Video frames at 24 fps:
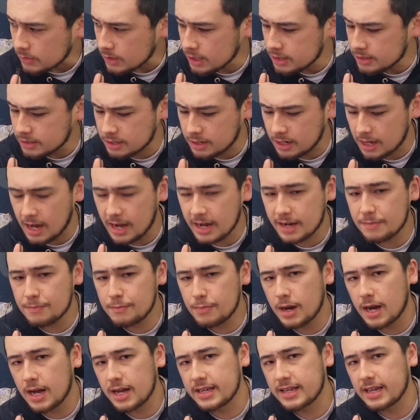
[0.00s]
So like, I can
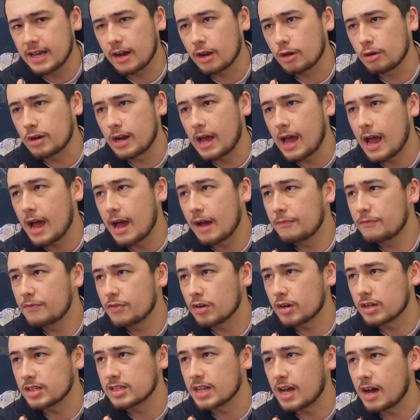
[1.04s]
buy a yellow lab,
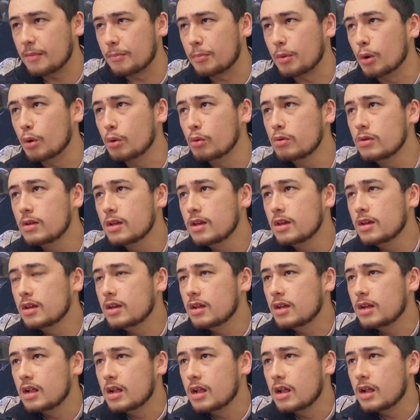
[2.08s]
for example,
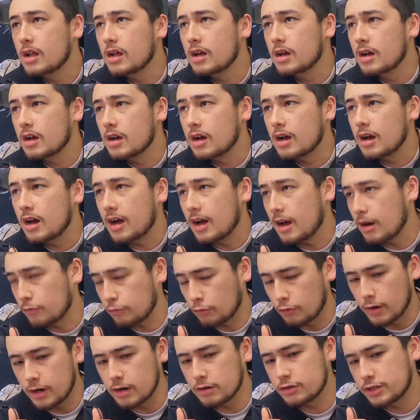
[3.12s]
a
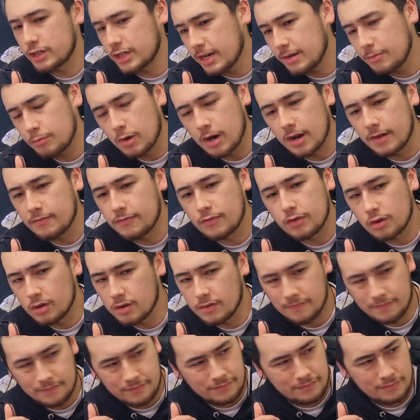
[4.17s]
real cheap one
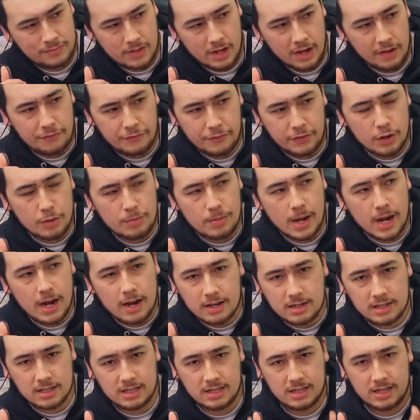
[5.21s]
for a few
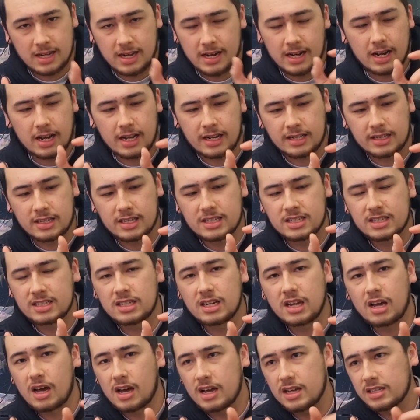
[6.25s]
bucks at like this
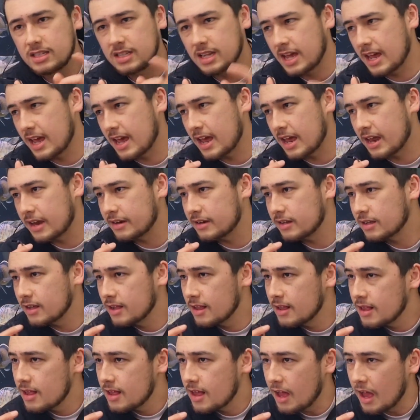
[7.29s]
size, and
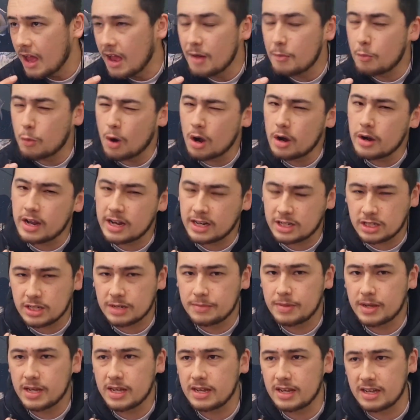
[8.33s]
it won't actually
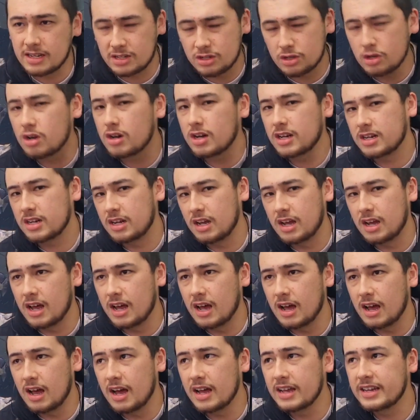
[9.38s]
be, it's not
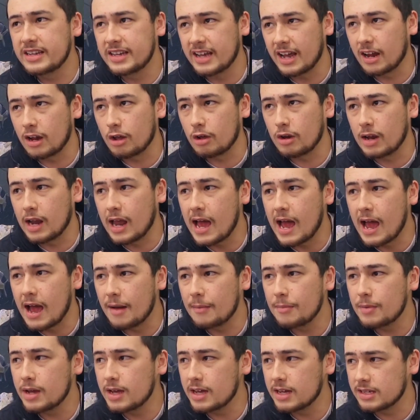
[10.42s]
a yellow
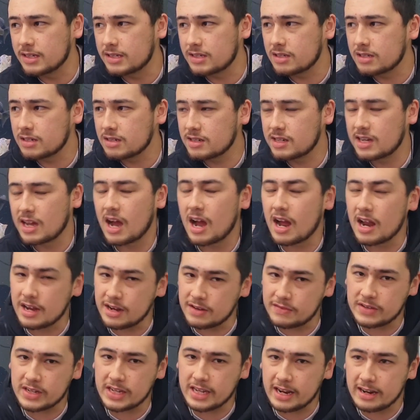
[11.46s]
lab, it's kind
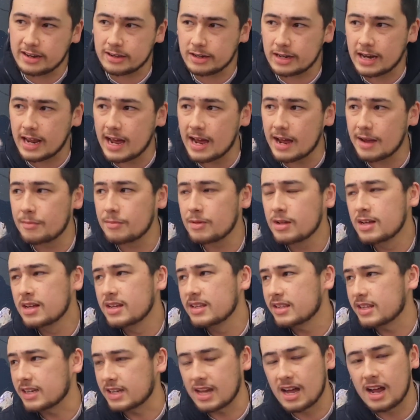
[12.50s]
of a yellow lab.
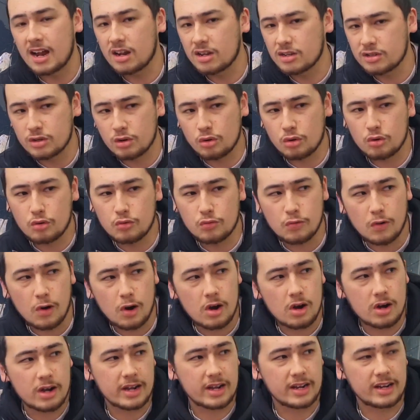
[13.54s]
The colors are all
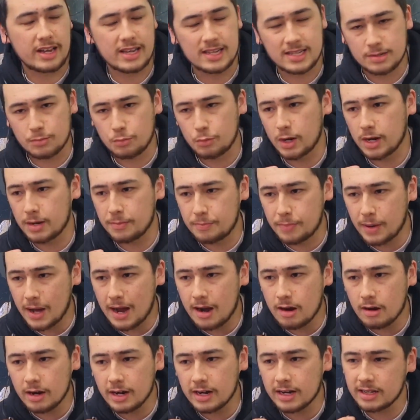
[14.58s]
wrong, it gets some weird
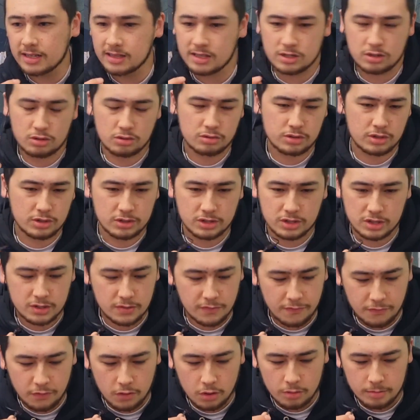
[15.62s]
barring, there's all sorts of
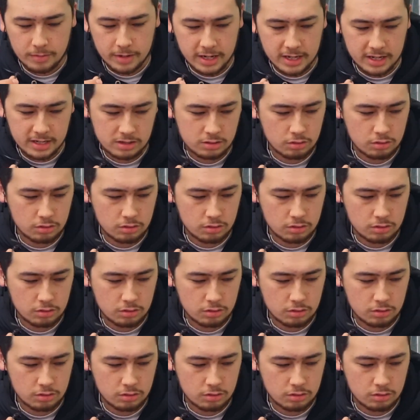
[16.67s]
deformities,